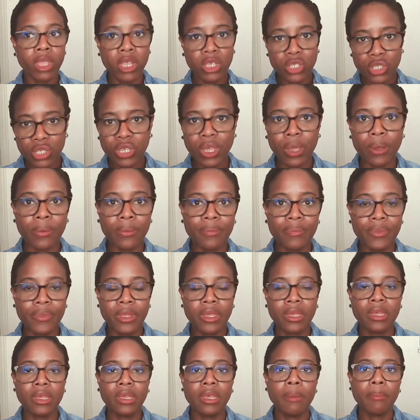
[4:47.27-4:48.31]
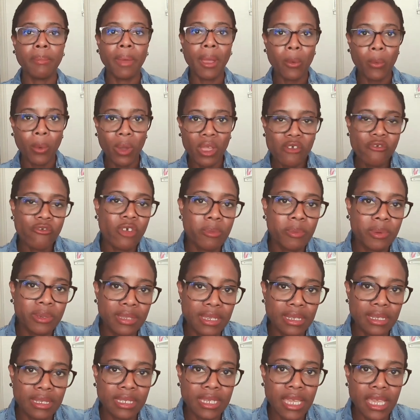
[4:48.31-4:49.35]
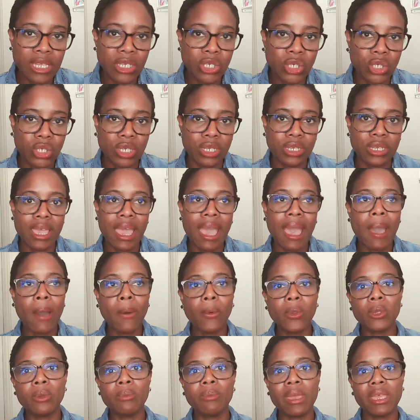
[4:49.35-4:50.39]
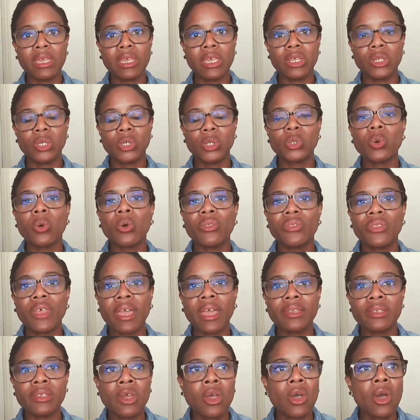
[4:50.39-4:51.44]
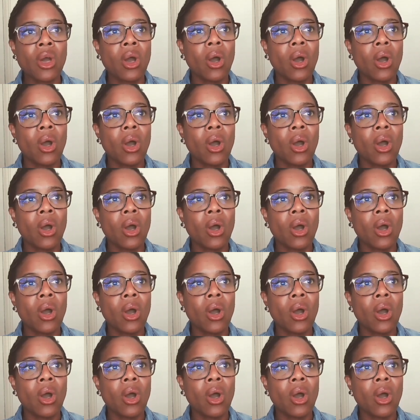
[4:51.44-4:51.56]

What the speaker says: So, by way of representation, how are you making sure that